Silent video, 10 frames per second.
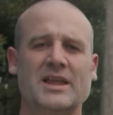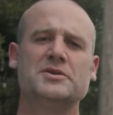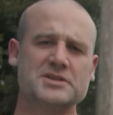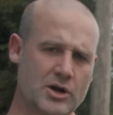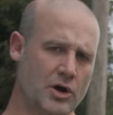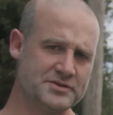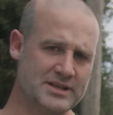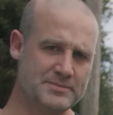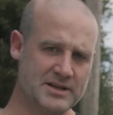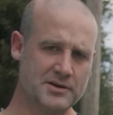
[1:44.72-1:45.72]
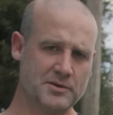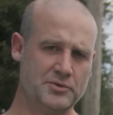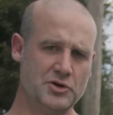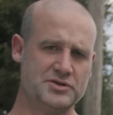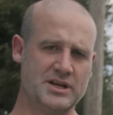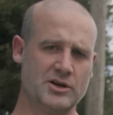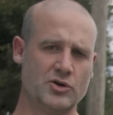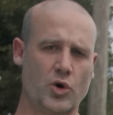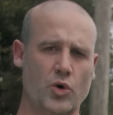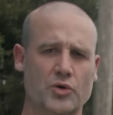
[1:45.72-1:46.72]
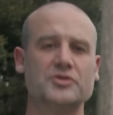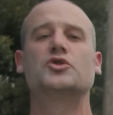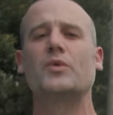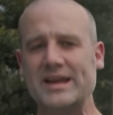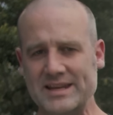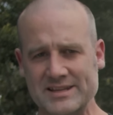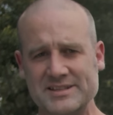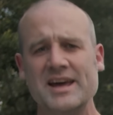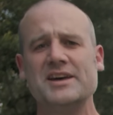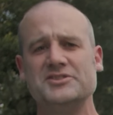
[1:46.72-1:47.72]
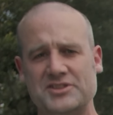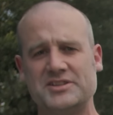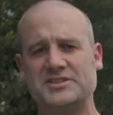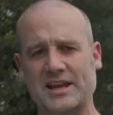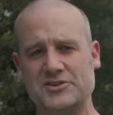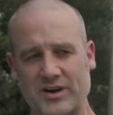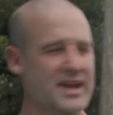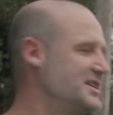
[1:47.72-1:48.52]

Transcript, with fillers: There is a concept in computing called gradient descent, or I